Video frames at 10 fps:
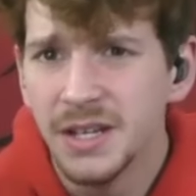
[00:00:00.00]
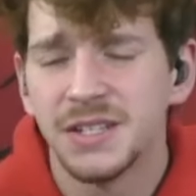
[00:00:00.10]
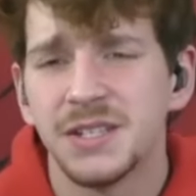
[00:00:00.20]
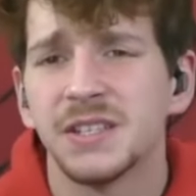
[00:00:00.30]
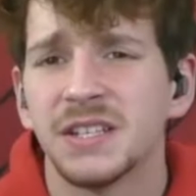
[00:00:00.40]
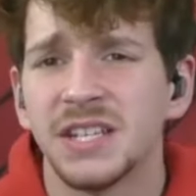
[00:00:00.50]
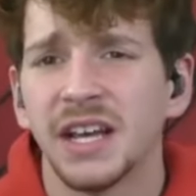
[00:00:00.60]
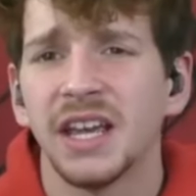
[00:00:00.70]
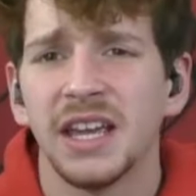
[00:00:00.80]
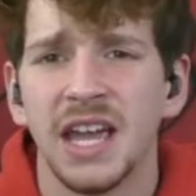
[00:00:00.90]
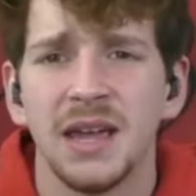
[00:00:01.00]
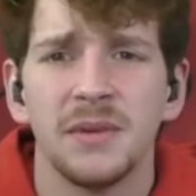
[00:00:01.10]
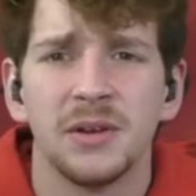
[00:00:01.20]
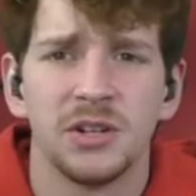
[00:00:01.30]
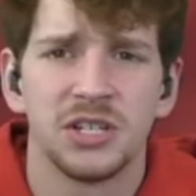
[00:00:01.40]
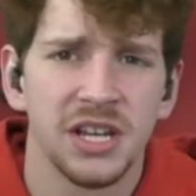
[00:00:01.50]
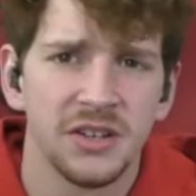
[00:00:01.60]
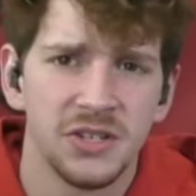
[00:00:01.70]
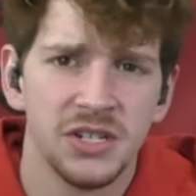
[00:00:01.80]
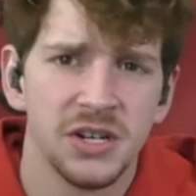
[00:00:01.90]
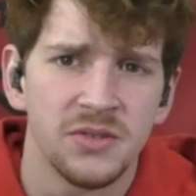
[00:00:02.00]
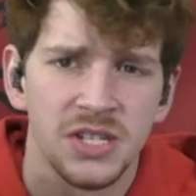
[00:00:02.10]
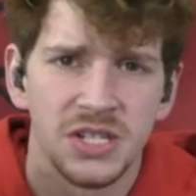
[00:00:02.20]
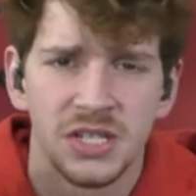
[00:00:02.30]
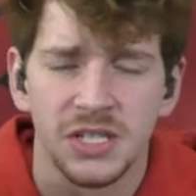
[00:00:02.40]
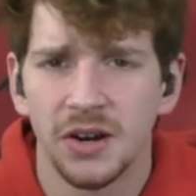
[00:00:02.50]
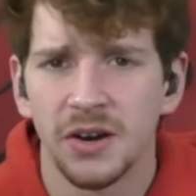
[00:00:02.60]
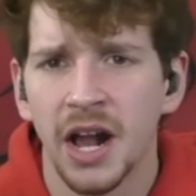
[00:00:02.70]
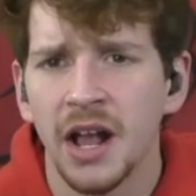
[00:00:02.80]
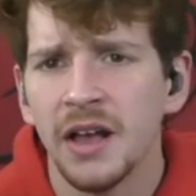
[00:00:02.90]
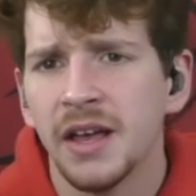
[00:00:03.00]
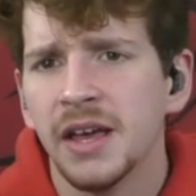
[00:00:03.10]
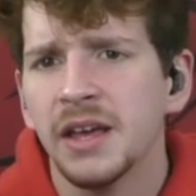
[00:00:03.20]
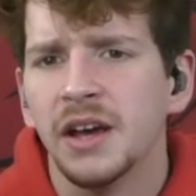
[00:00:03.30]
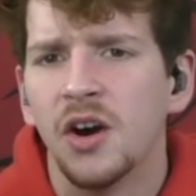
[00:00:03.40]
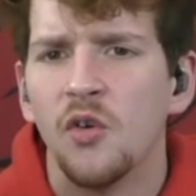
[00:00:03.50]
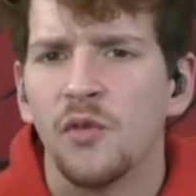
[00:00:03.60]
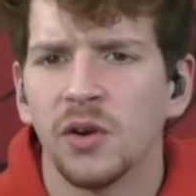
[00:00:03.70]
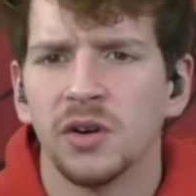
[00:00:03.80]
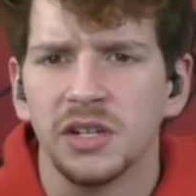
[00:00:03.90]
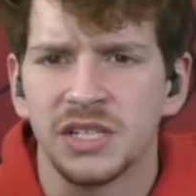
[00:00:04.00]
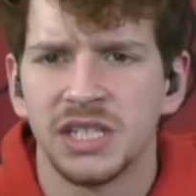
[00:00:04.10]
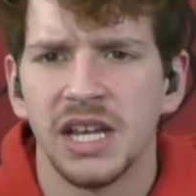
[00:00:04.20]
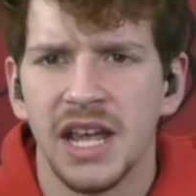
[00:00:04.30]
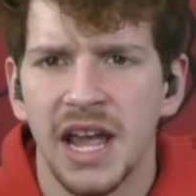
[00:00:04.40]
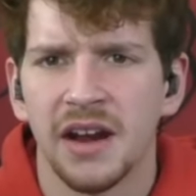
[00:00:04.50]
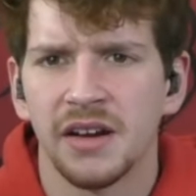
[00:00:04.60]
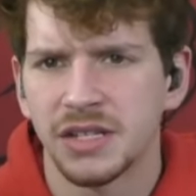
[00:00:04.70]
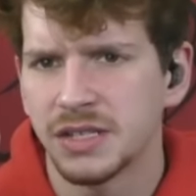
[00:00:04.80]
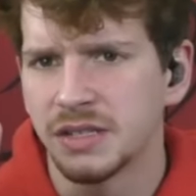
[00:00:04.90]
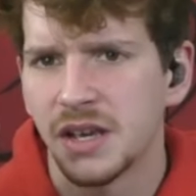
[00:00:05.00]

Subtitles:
This is the second game in which Kelsey Jones is starting over Sydney Harris.